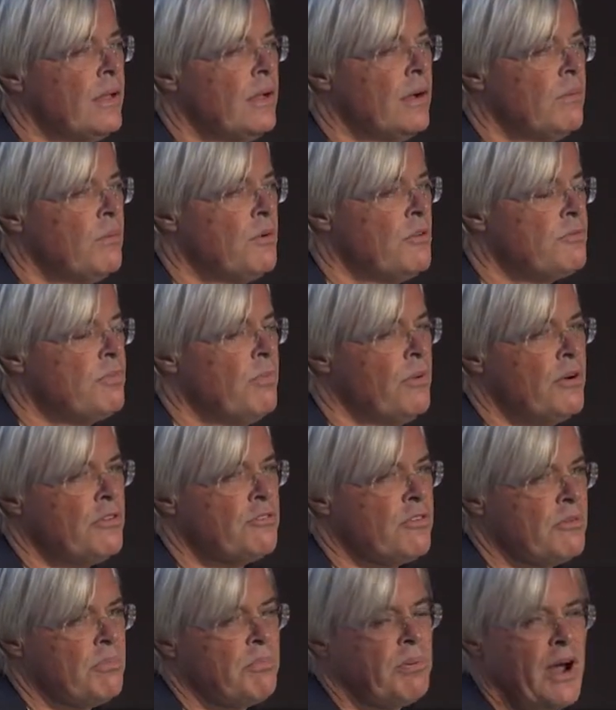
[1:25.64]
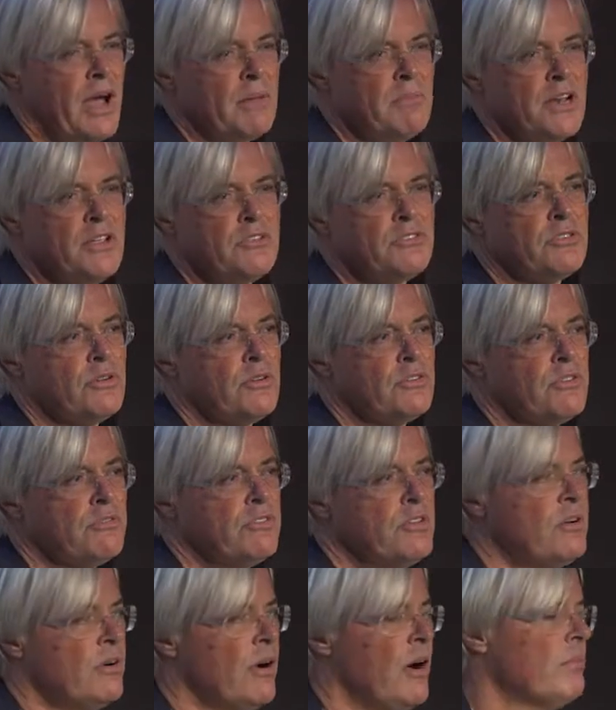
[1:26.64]
with most of the prime ministers of
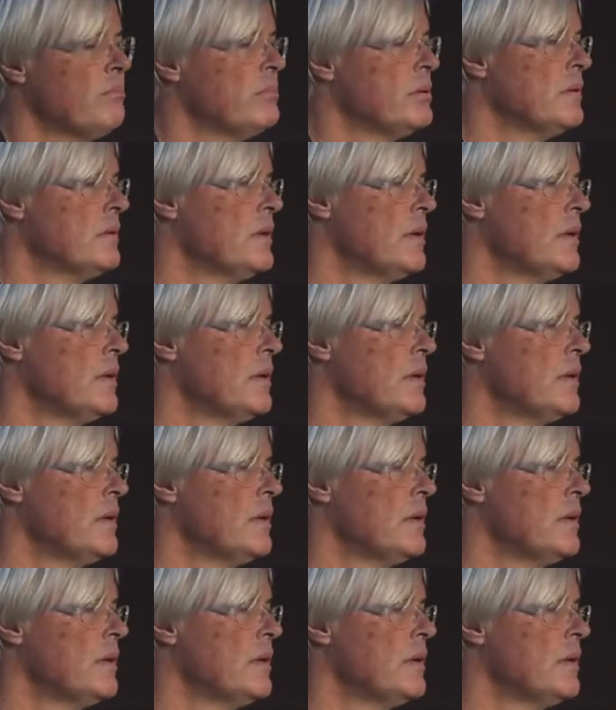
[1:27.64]
Europe.